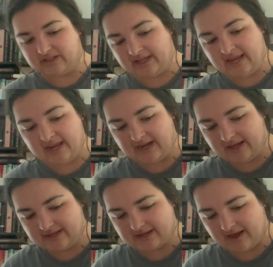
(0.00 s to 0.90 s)
Like he didn't
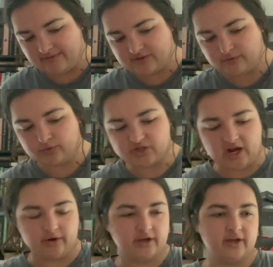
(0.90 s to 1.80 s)
get to have his full
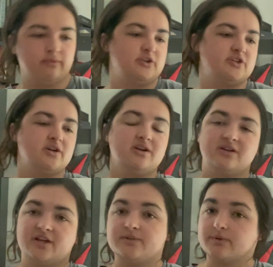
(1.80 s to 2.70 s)
childhood, which
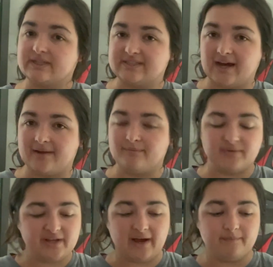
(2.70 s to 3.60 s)
is really sad.
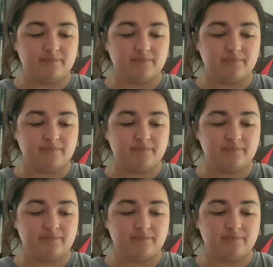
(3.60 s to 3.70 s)
But yeah,